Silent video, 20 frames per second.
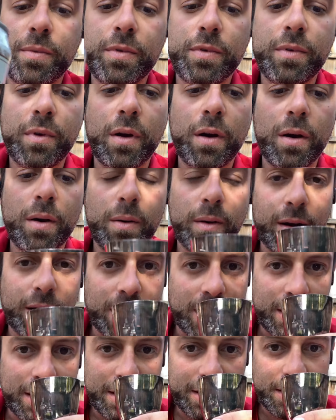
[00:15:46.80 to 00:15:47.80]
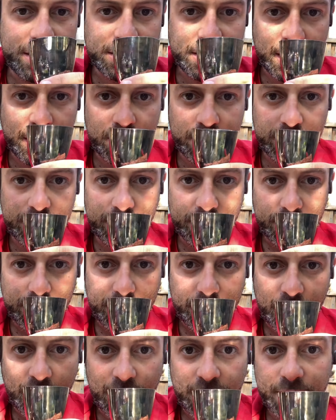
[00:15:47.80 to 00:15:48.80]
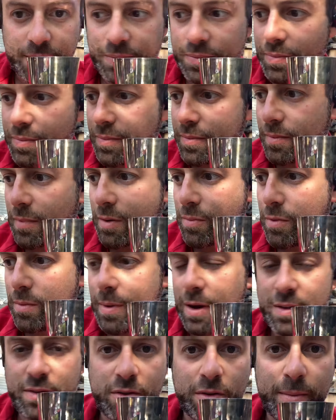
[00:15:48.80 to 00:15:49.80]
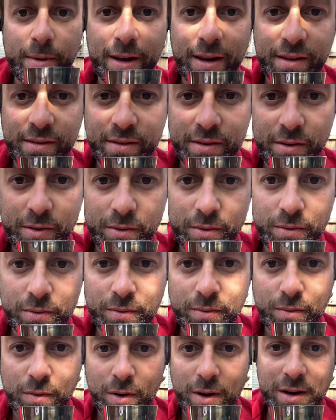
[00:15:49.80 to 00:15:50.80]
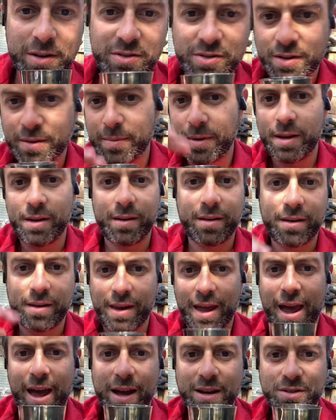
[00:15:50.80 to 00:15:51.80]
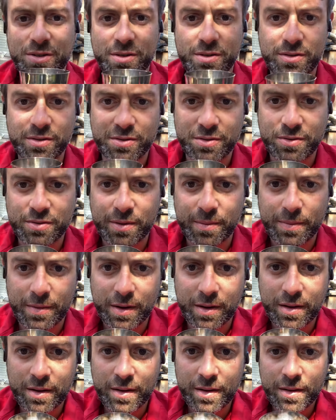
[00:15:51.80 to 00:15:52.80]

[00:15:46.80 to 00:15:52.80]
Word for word: So I clean these out. My roommate told me I need to do wash them in ashes or something.